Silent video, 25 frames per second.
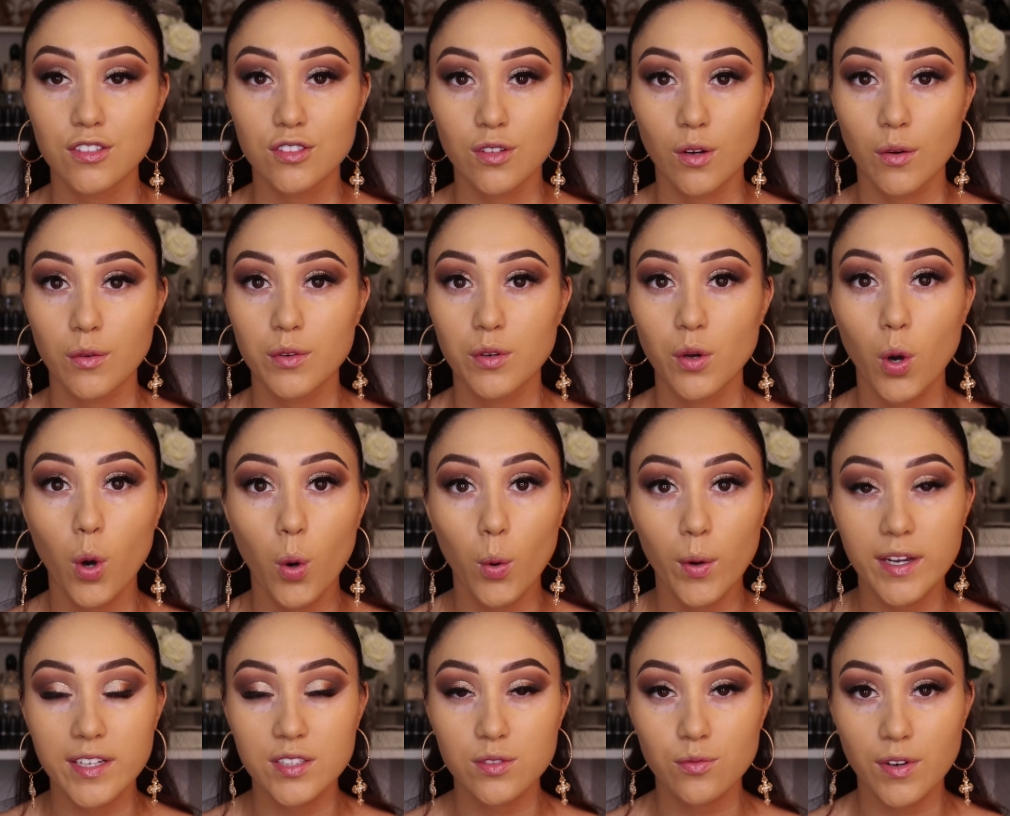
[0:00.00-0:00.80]
So I would
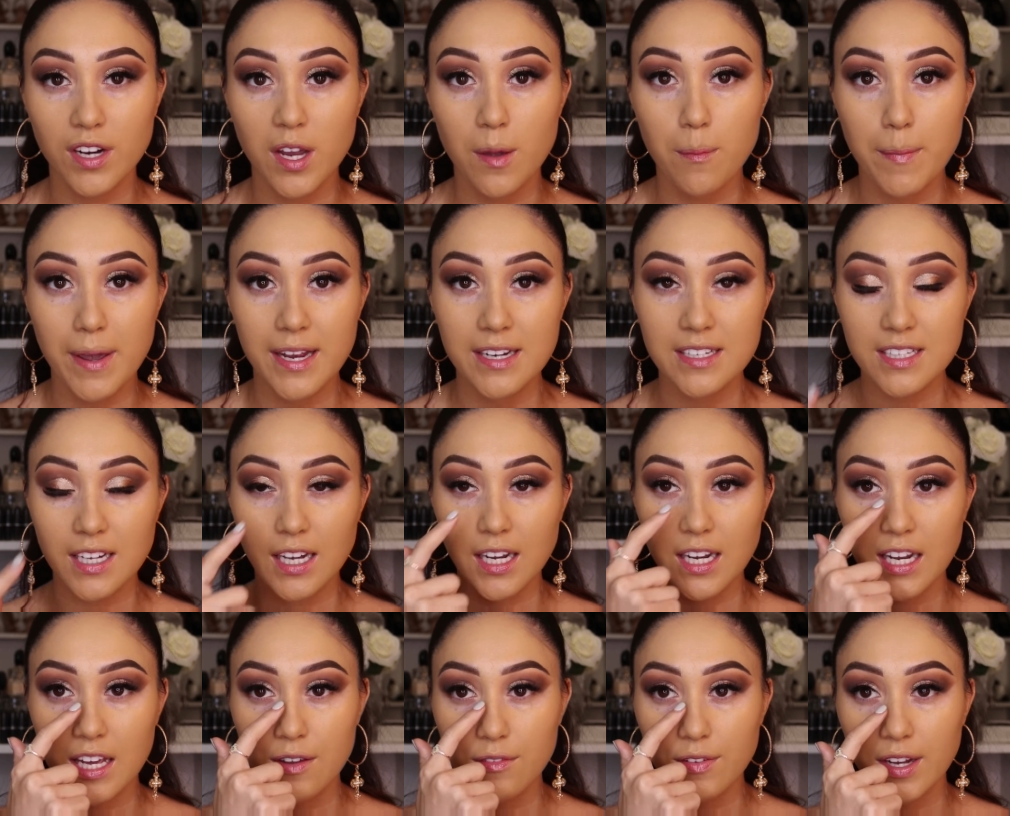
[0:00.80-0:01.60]
always recommend
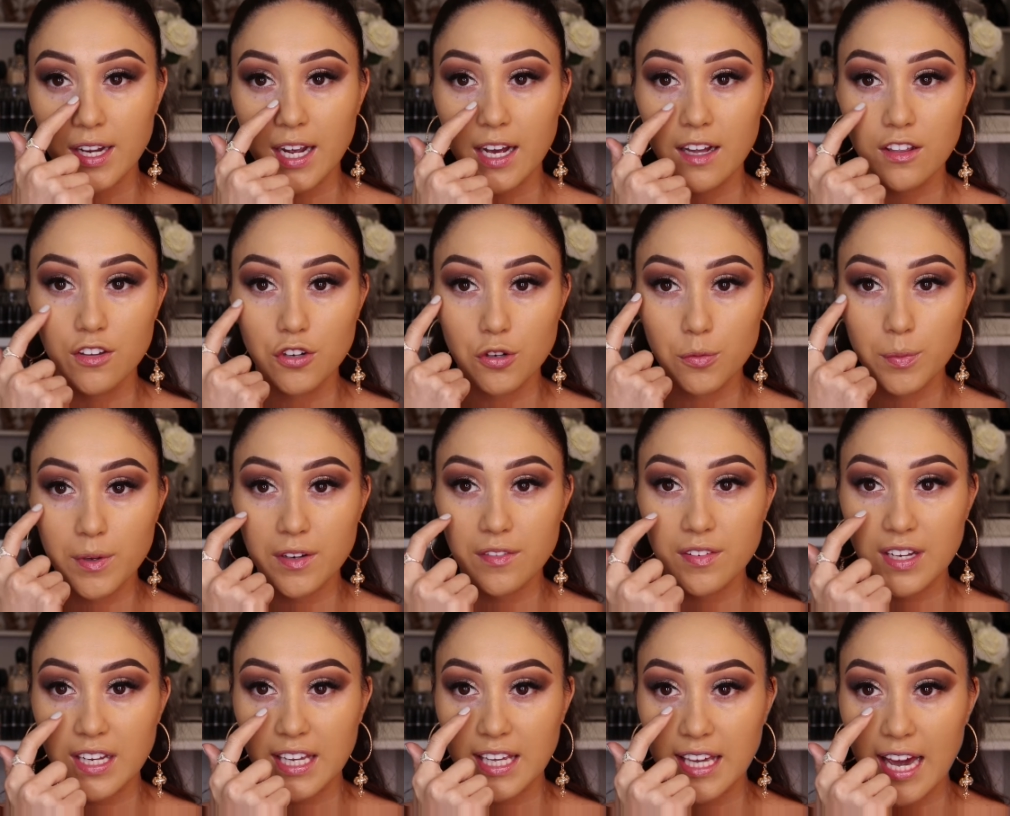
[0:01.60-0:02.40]
leaving a little
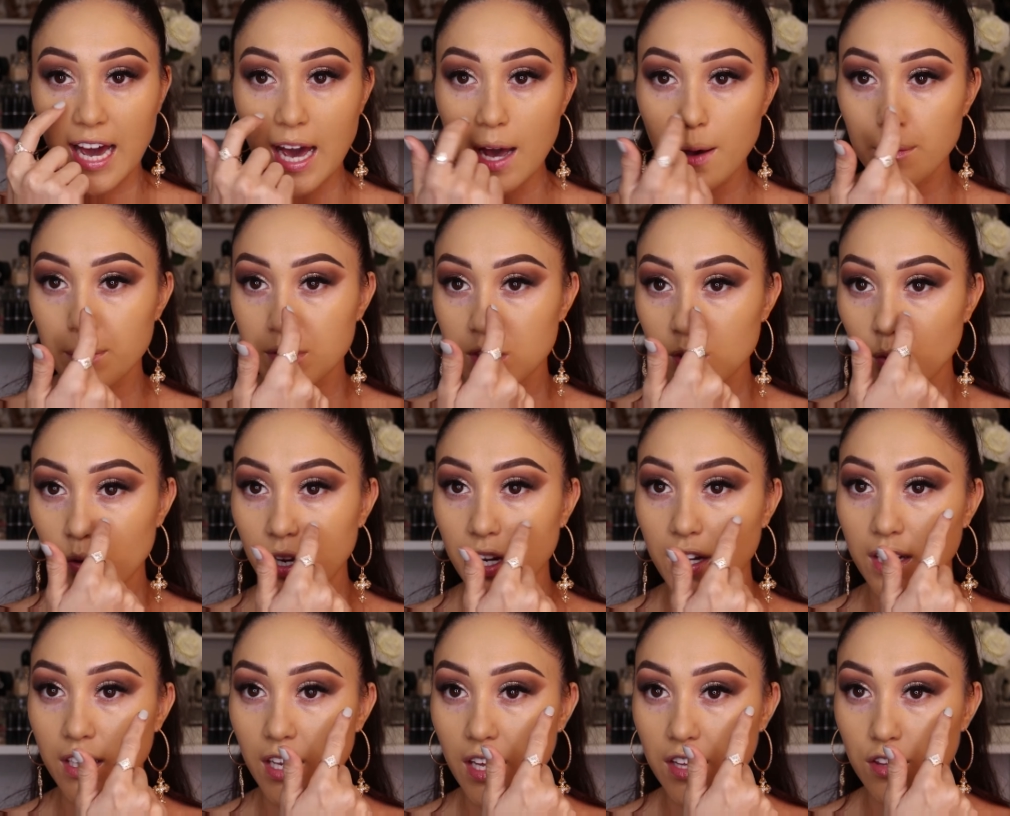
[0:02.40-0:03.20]
bit of a gap
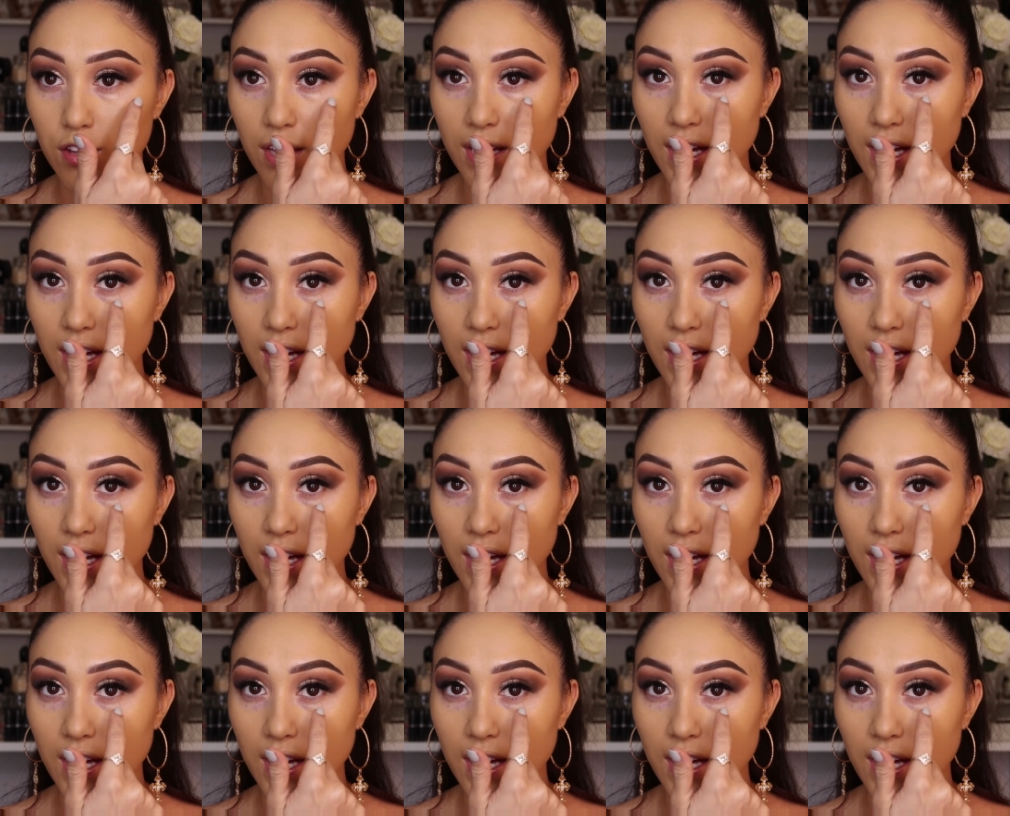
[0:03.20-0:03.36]
between